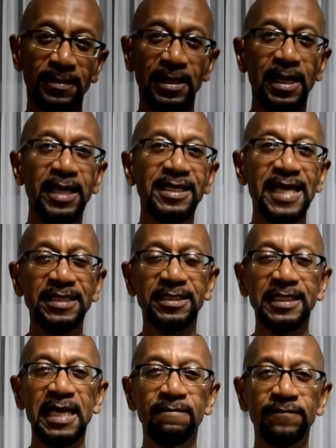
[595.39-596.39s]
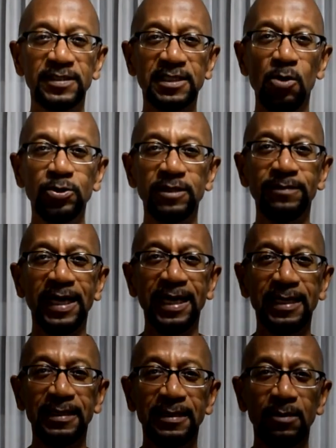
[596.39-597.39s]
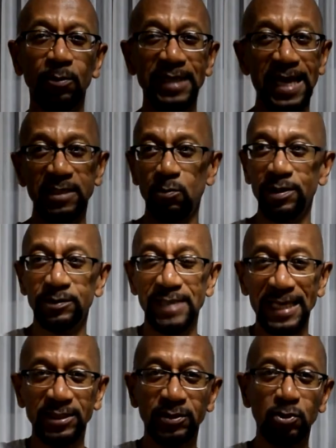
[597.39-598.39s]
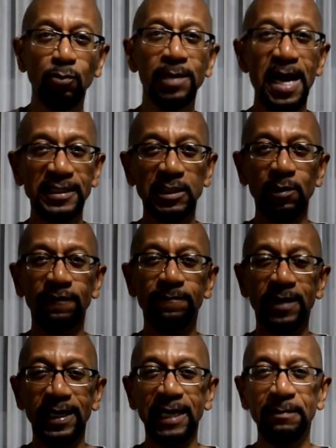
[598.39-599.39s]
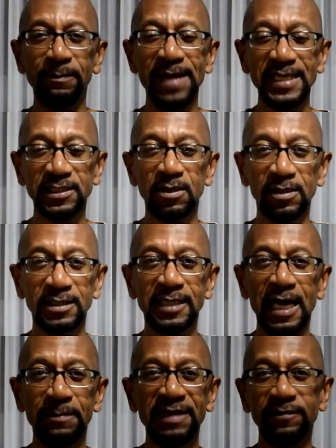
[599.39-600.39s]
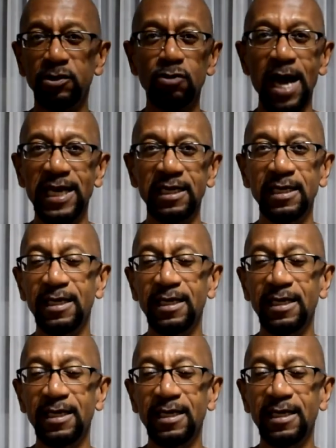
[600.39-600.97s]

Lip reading: in the ATM for Scotiabank, and the one's like 2 blocks away from where I am, I pass it all the time, never tried it.